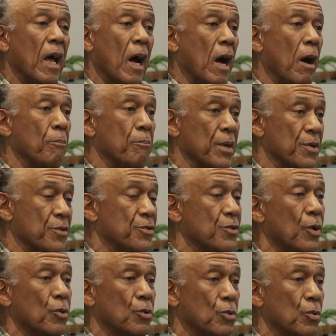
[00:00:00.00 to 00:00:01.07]
I'm
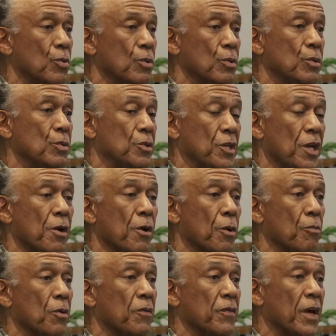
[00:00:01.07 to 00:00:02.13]
ministering to
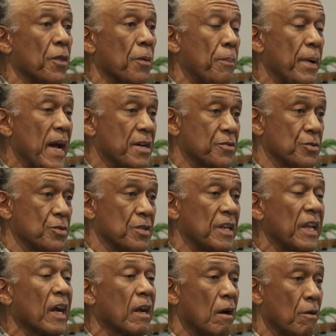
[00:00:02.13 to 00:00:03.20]
sharing with other pastors
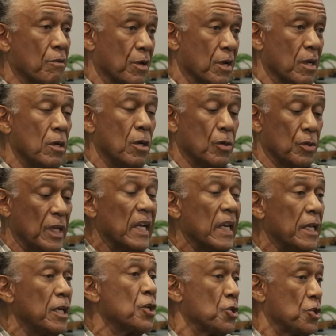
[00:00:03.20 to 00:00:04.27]
and their con- you know, their
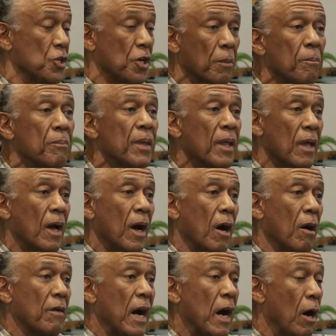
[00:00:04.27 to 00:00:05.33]
leadership
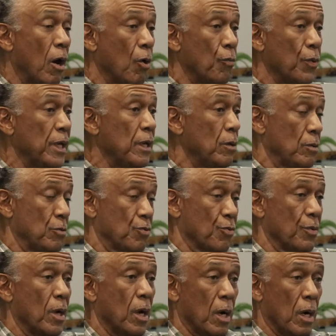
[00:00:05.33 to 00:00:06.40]
of how we
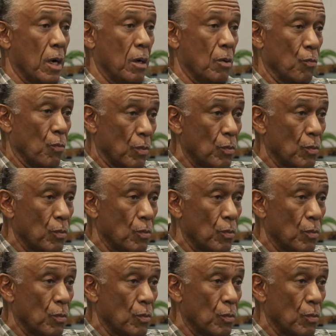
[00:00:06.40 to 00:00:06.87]
uh,